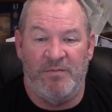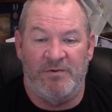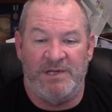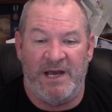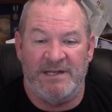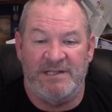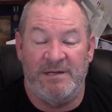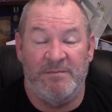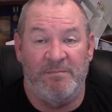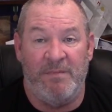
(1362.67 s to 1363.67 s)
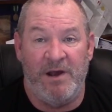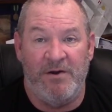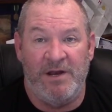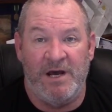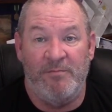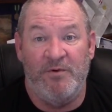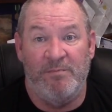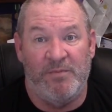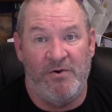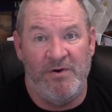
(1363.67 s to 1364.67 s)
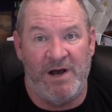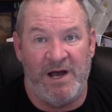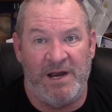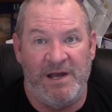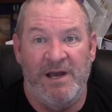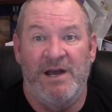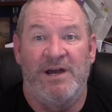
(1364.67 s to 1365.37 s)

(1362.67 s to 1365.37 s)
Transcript: potassium married up with boron,